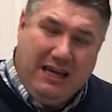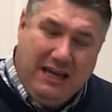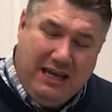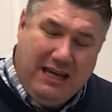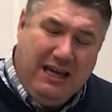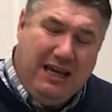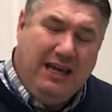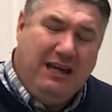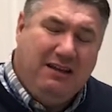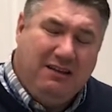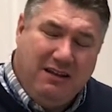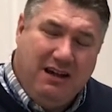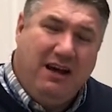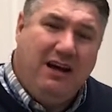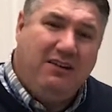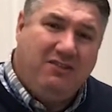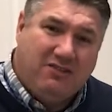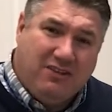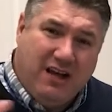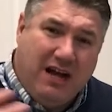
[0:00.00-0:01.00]
He
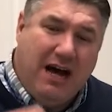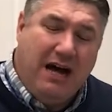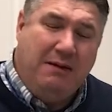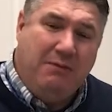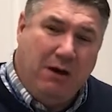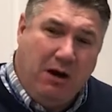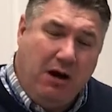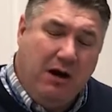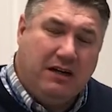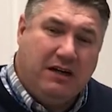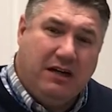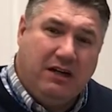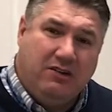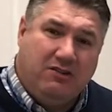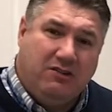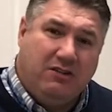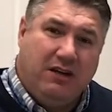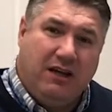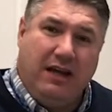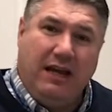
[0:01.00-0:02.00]
does come on
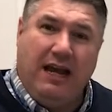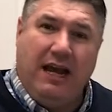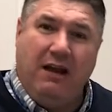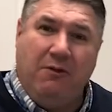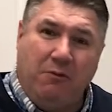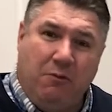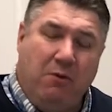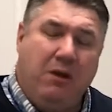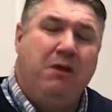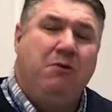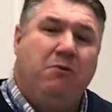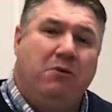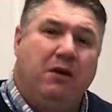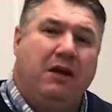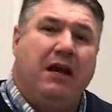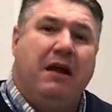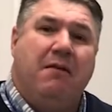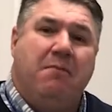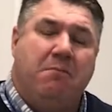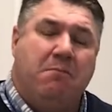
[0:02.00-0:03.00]
us and we will
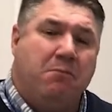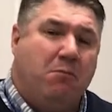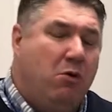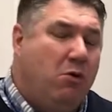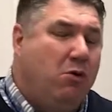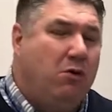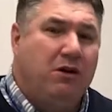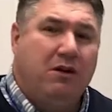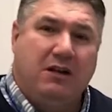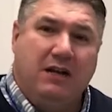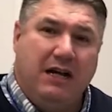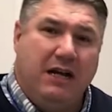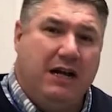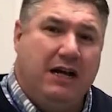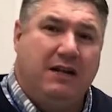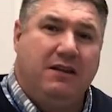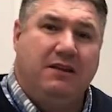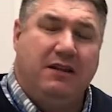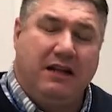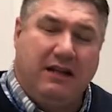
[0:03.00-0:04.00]
get more
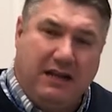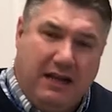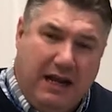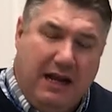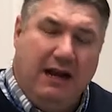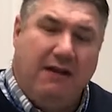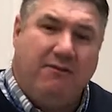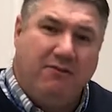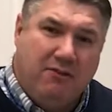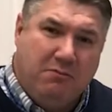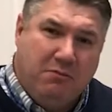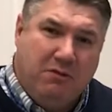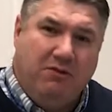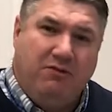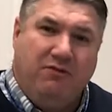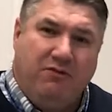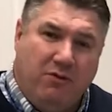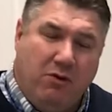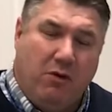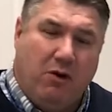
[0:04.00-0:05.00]
done than ever
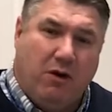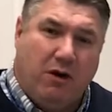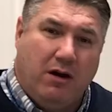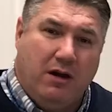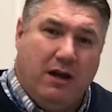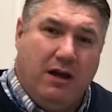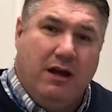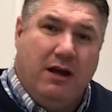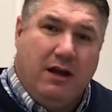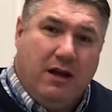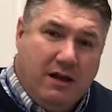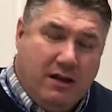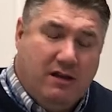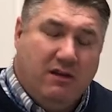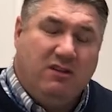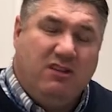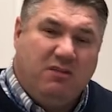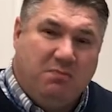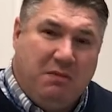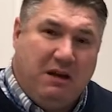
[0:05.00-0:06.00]
before.
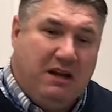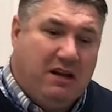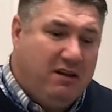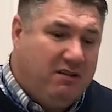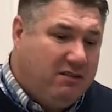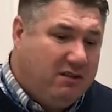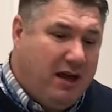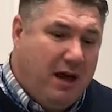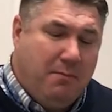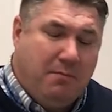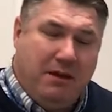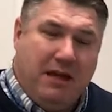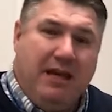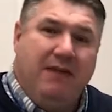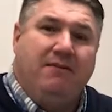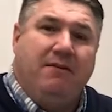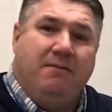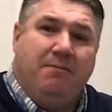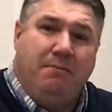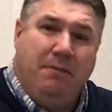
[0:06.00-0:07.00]
He'll speed us up
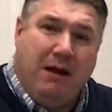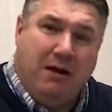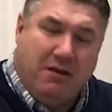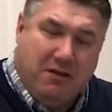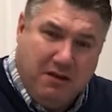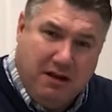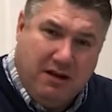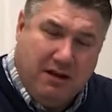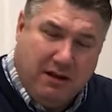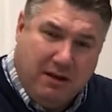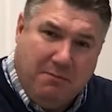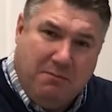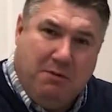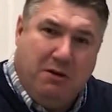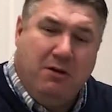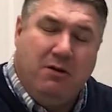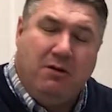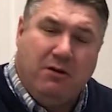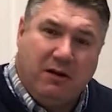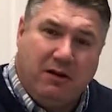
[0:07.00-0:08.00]
even better than a
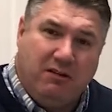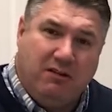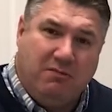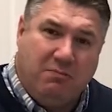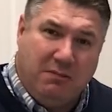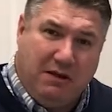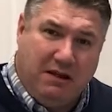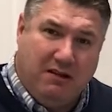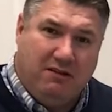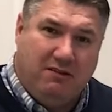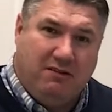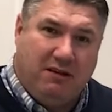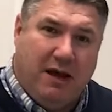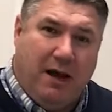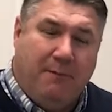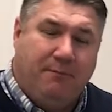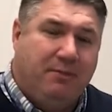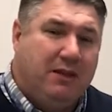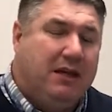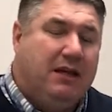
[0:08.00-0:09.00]
computer can speed us
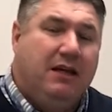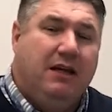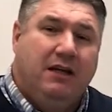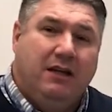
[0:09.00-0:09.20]
up